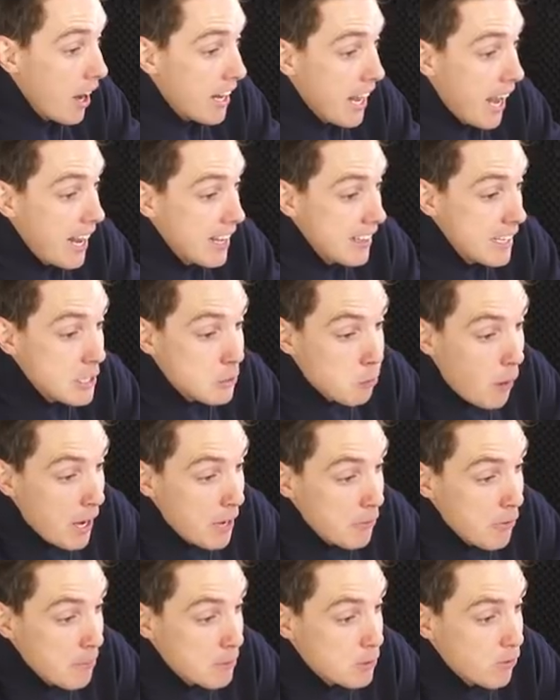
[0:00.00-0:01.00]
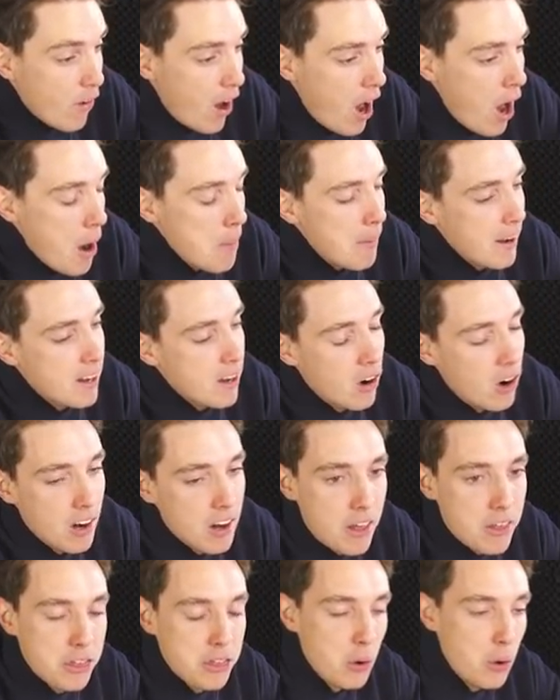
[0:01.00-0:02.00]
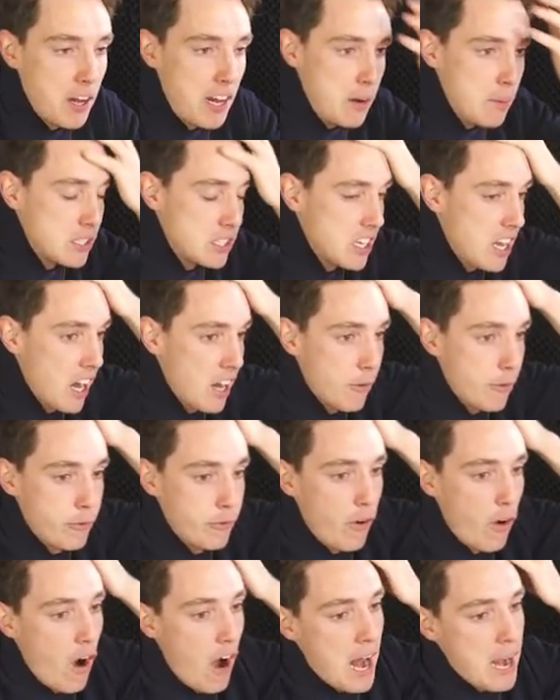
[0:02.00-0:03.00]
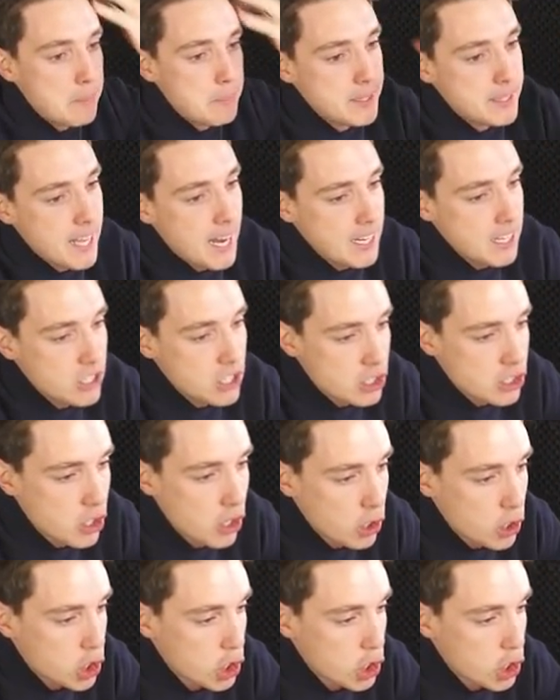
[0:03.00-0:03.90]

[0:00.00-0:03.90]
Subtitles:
okay, at least one of them's... Oh my God, I thought he was gonna fight, but then he just got